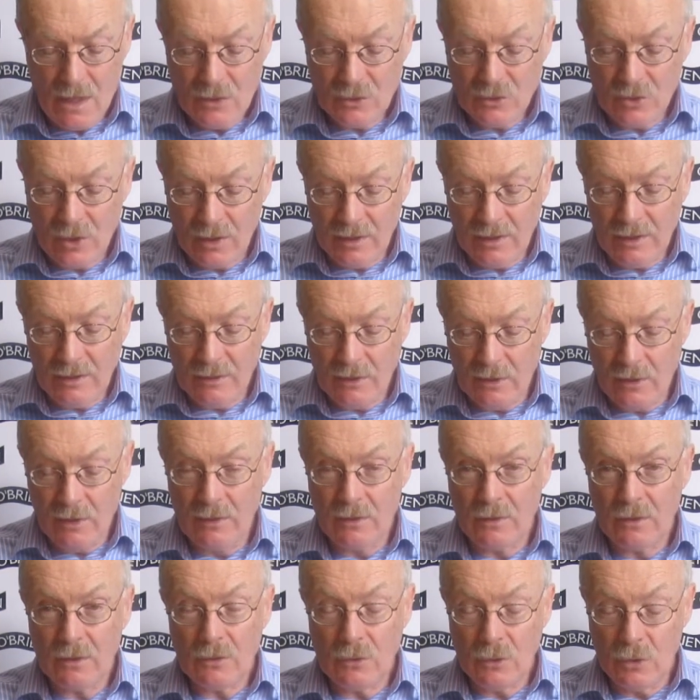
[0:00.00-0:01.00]
Johnny
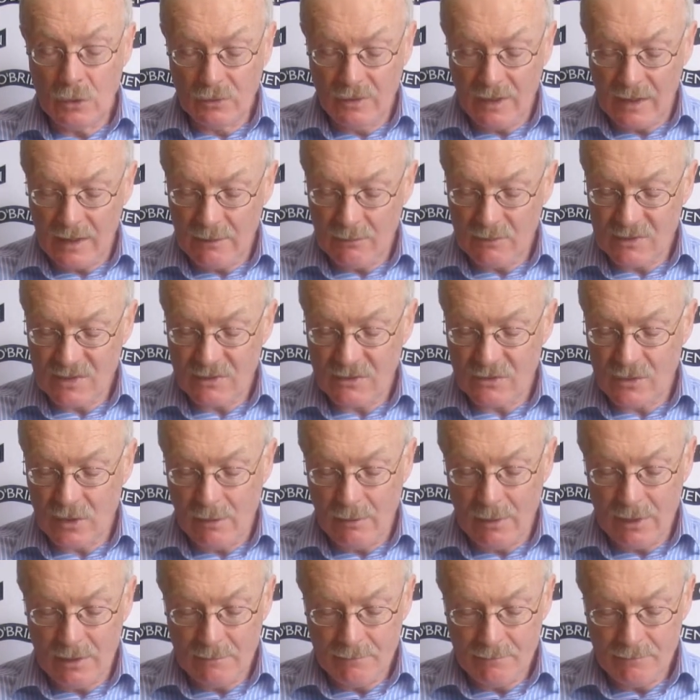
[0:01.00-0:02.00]
Dunn knew that he was in
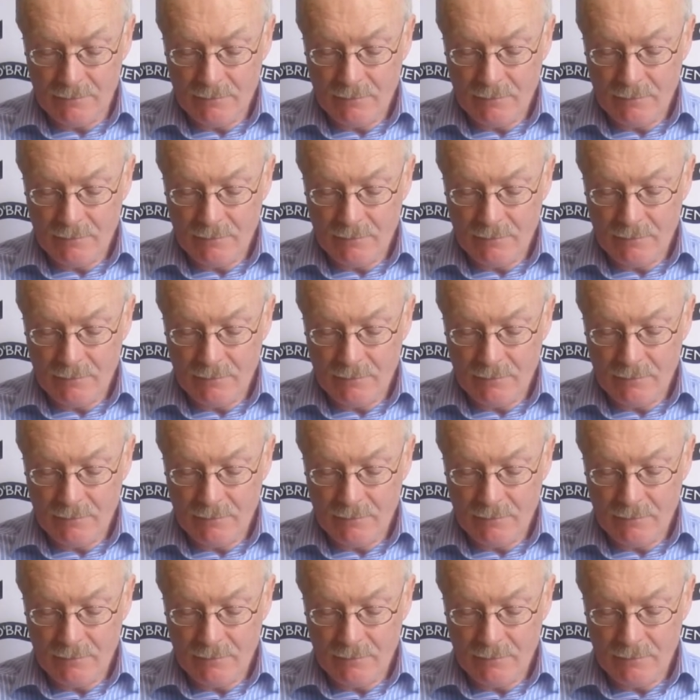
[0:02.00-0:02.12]
trouble.